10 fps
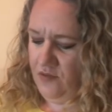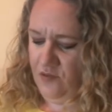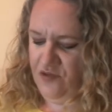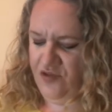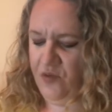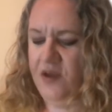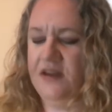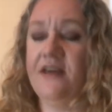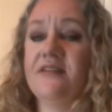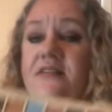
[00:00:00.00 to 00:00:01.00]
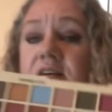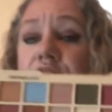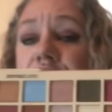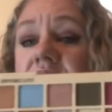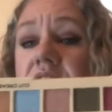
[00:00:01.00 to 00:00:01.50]
is quite nice,
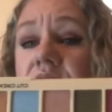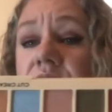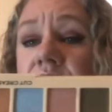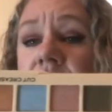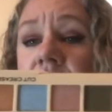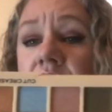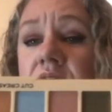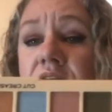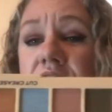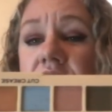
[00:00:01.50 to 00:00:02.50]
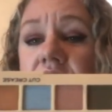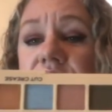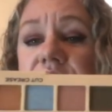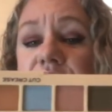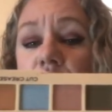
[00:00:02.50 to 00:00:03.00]
actually. The
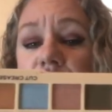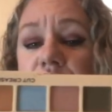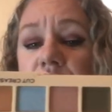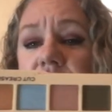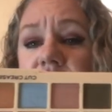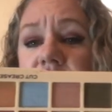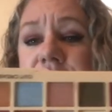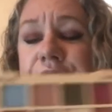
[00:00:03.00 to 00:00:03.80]
different four zones.